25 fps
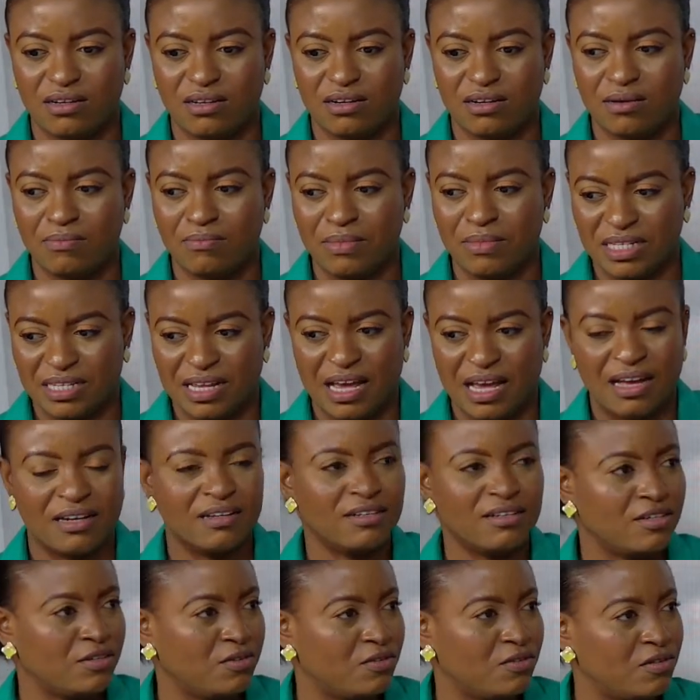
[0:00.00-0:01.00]

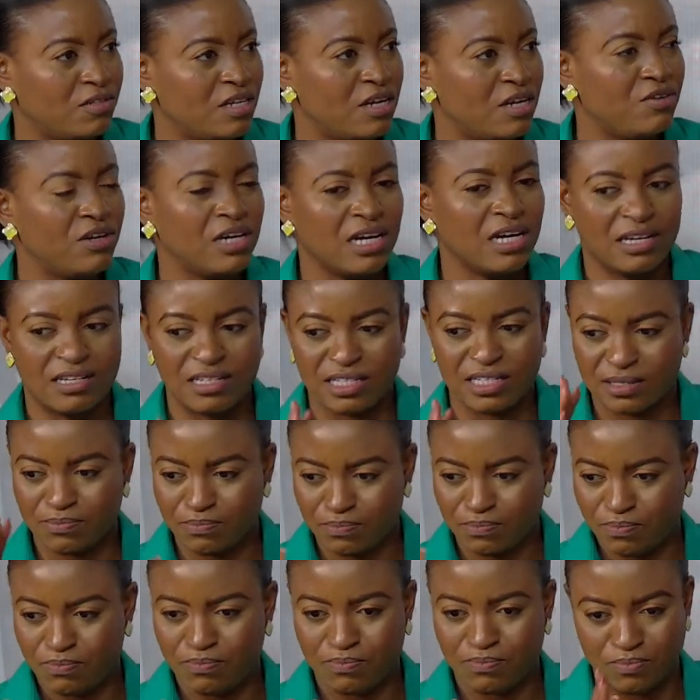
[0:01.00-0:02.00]
mishandled, then you can
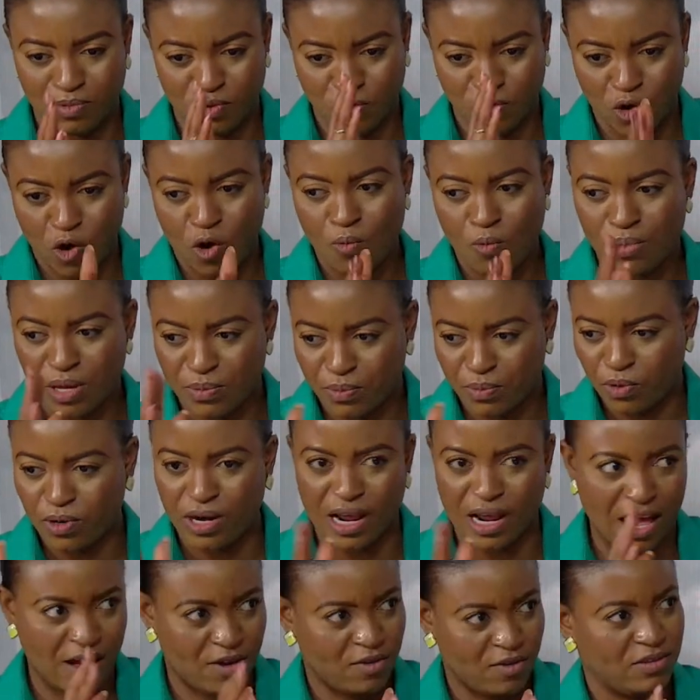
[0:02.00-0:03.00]
call people
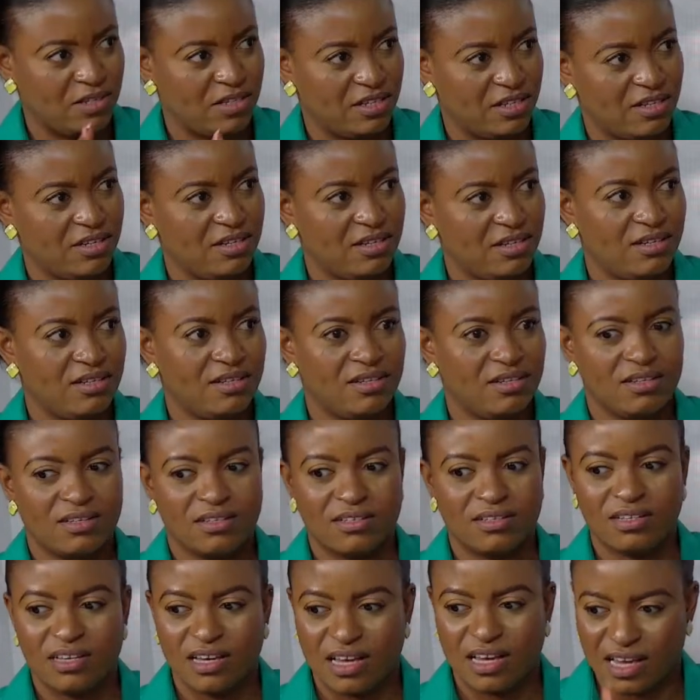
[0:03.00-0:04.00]
out
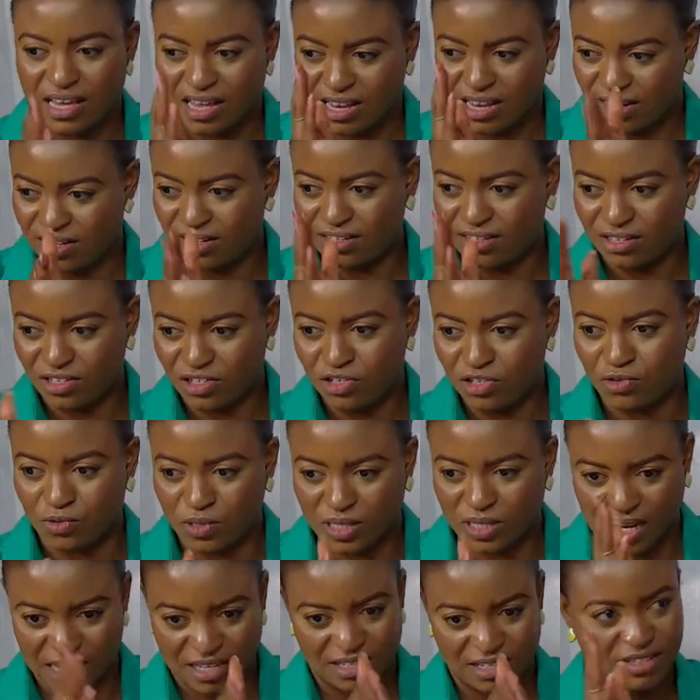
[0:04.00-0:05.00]
and, you know,
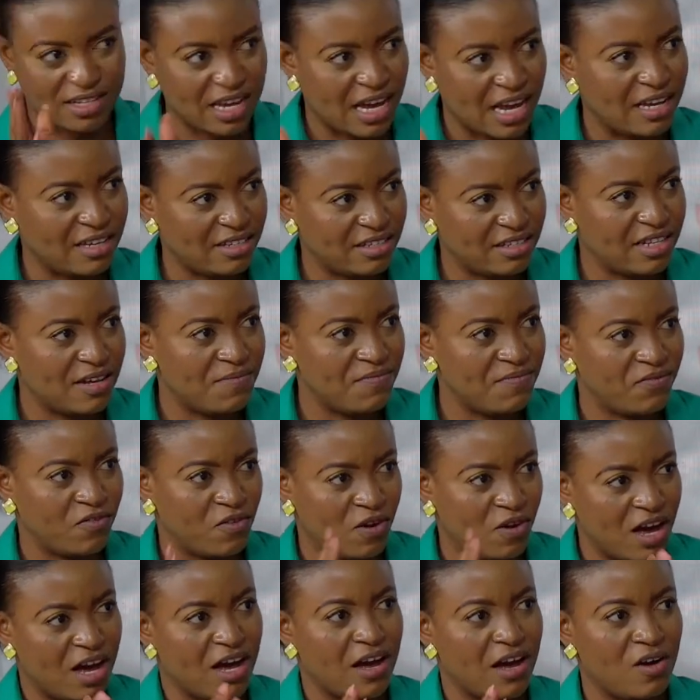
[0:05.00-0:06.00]
chastise them for
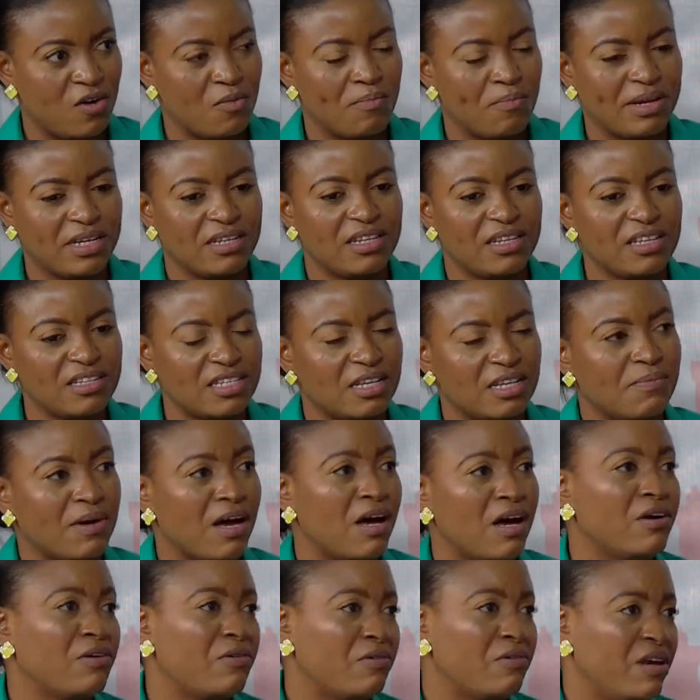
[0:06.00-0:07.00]
how. But this is
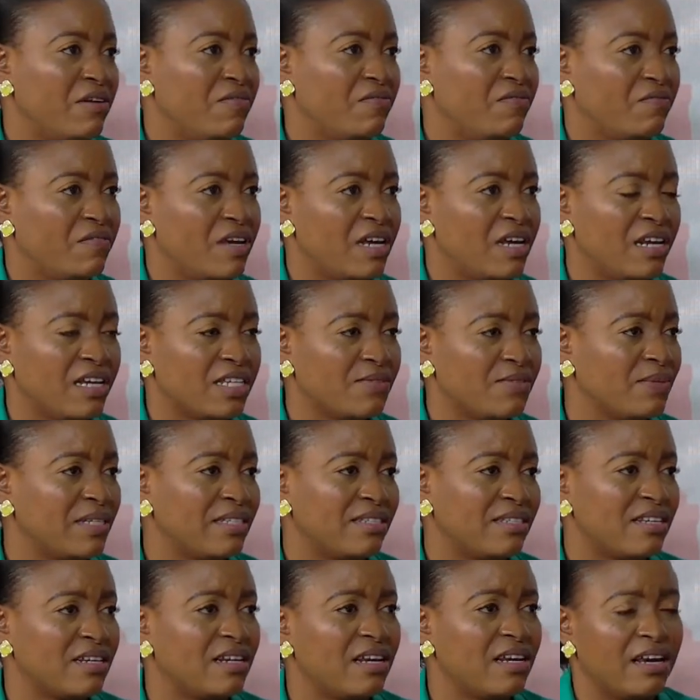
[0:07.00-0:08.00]
about grief. And as we
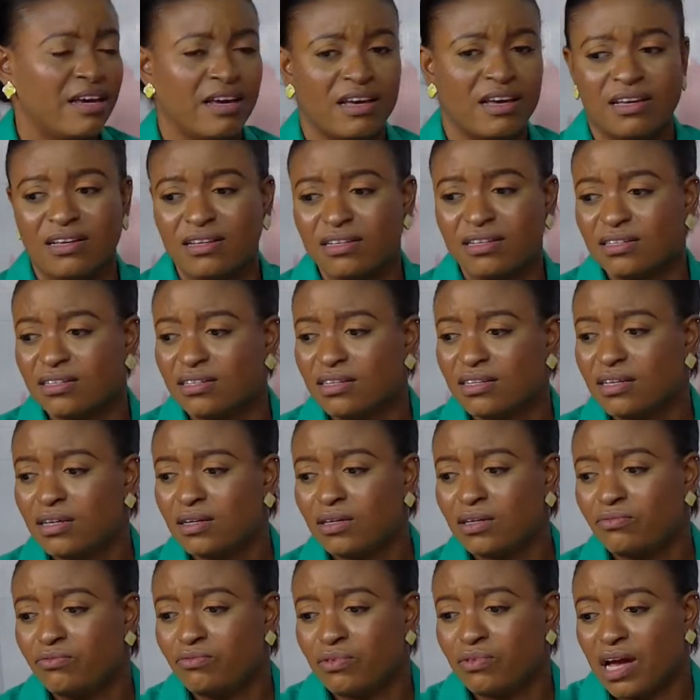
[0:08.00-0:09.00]
sit here,
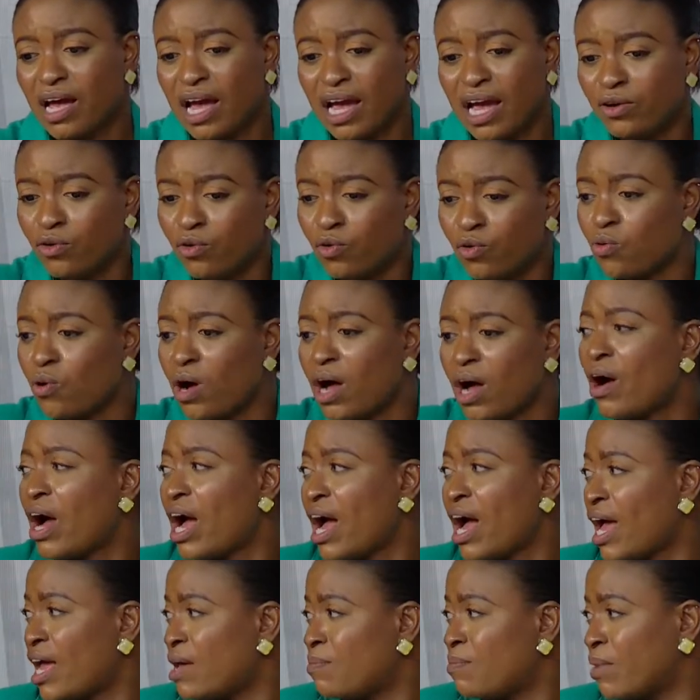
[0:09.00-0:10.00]
I don't know how
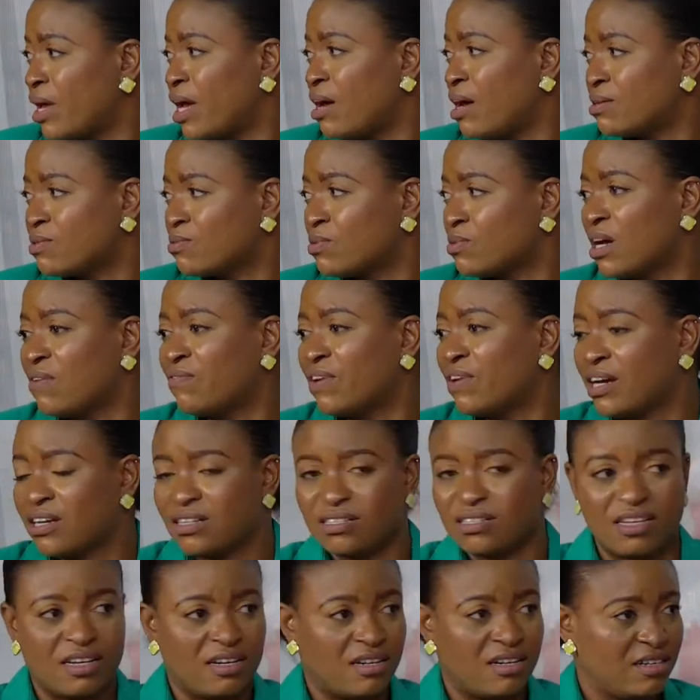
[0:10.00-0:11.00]
I perhaps would have
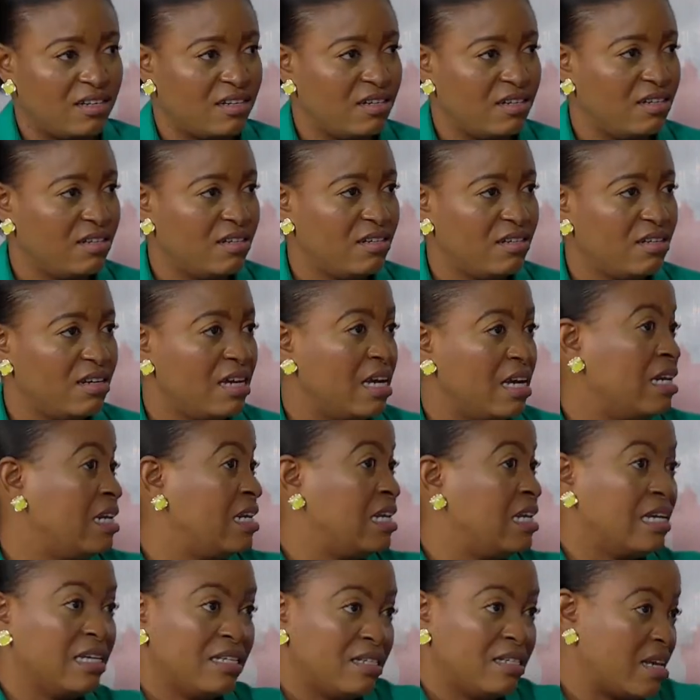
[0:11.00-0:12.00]
acted in
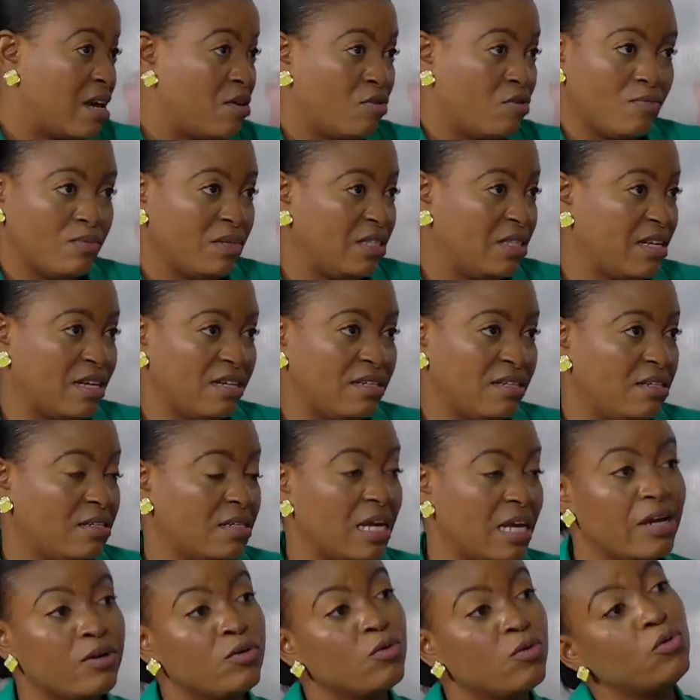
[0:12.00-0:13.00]
these circumstances.
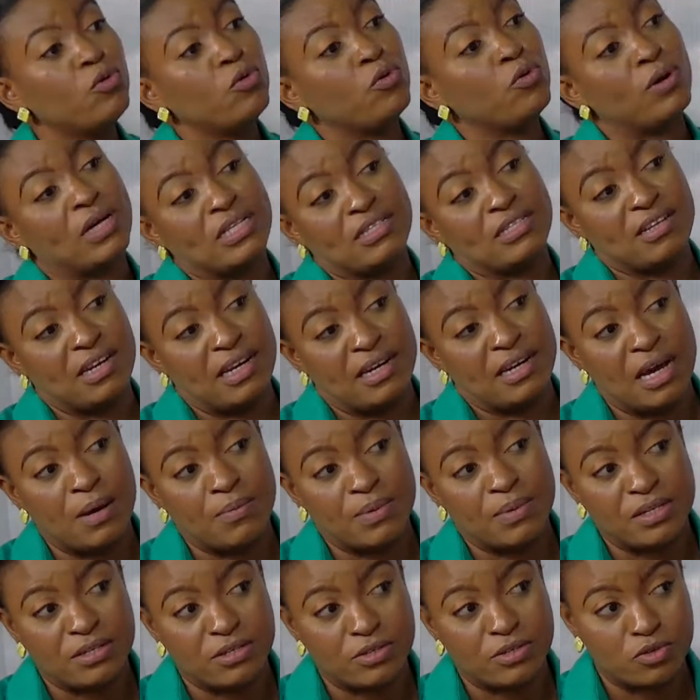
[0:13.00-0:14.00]
I don't know until it
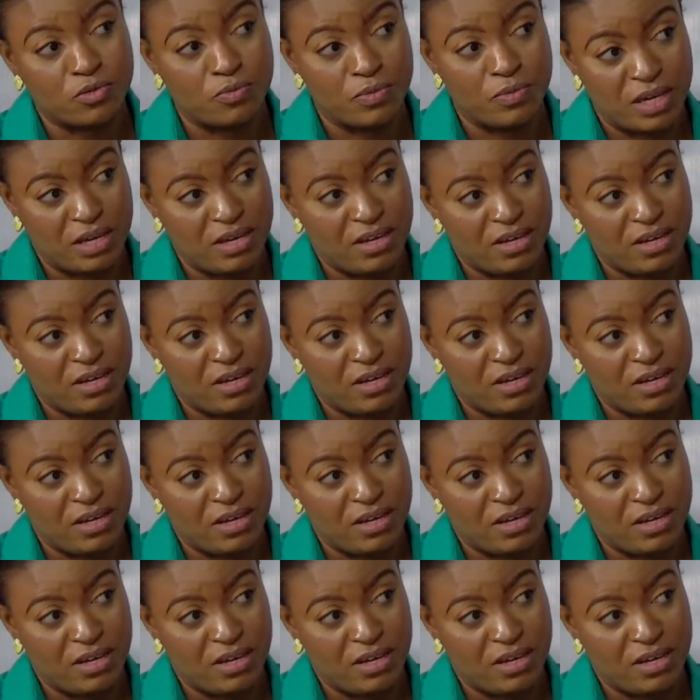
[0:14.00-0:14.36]
happens to me.